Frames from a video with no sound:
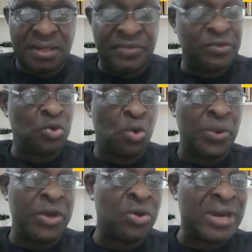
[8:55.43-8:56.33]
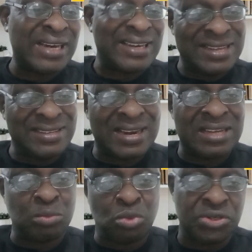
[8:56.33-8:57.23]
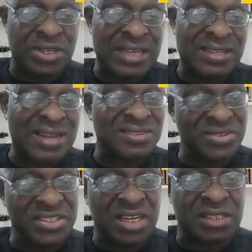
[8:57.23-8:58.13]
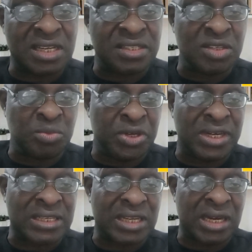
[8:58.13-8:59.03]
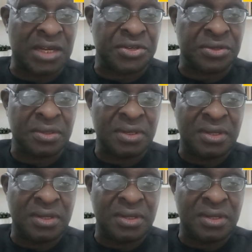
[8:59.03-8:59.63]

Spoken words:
Even though we know that most Nigerians rejected Tinubu in that election.